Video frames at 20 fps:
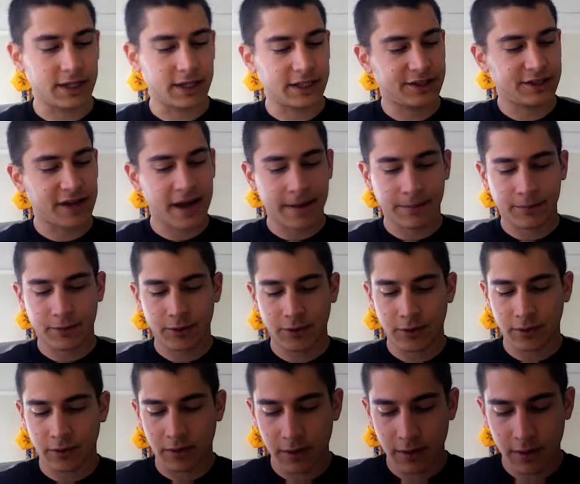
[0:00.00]
a
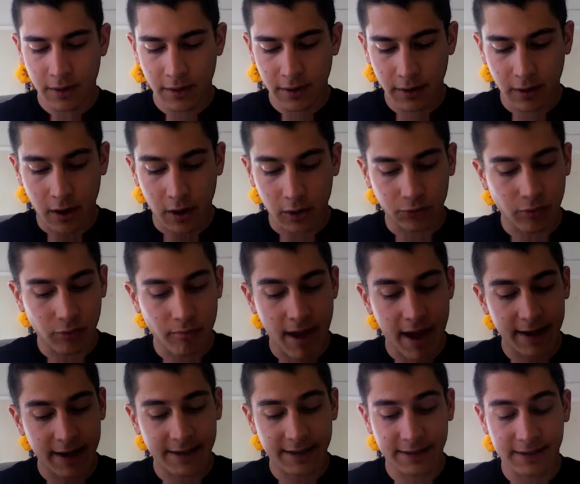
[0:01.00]
chapter called
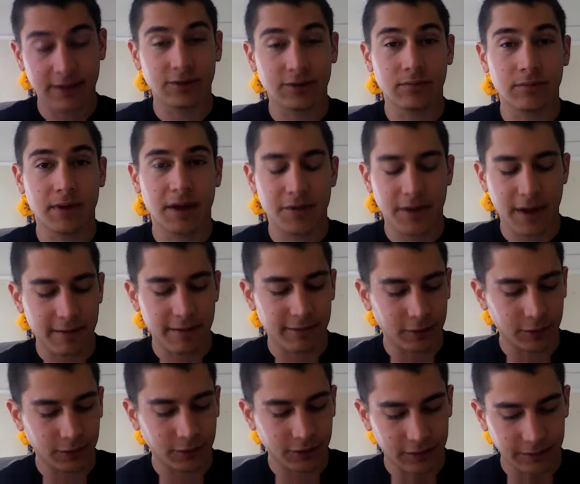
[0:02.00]
Romanticism and the
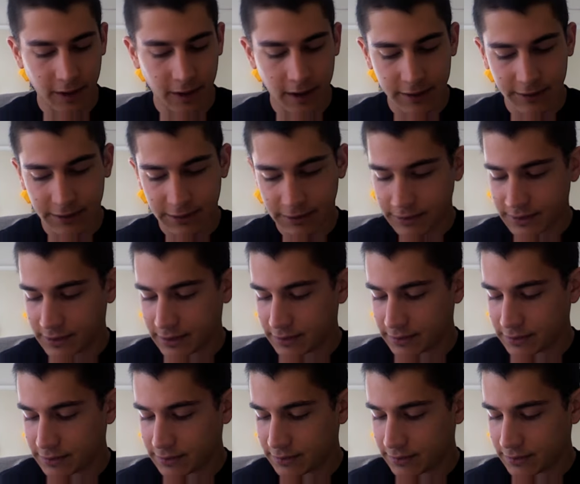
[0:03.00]
Evolution of
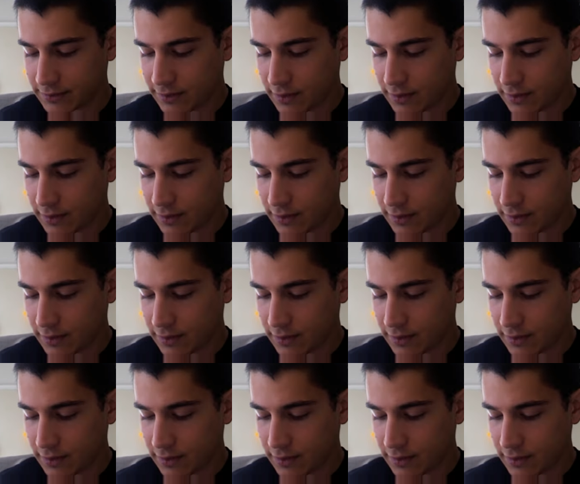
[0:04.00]
Consciousness,